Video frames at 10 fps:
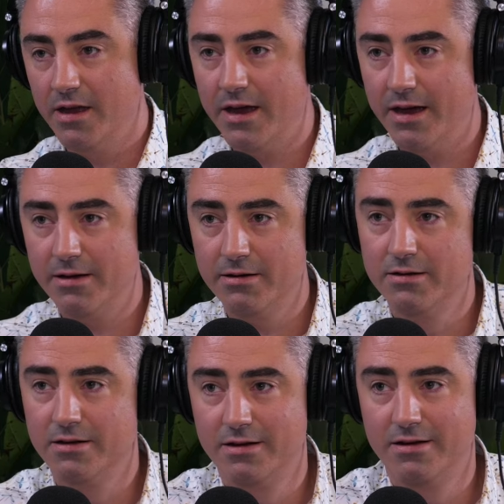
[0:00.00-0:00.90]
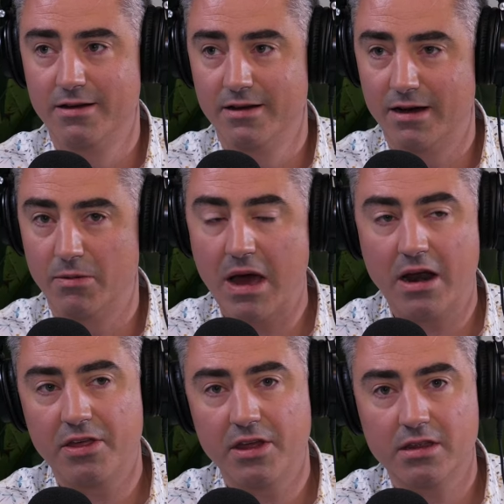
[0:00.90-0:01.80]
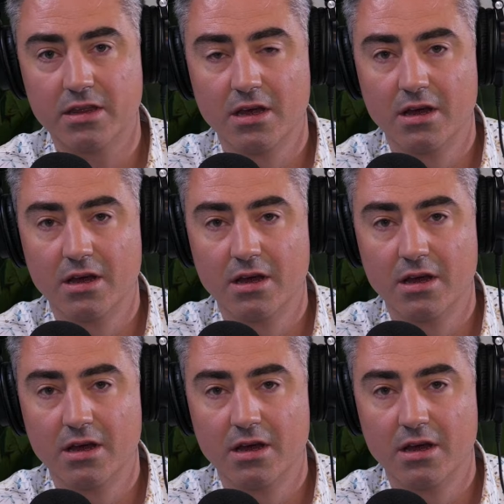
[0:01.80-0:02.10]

Yeah. Um, and I think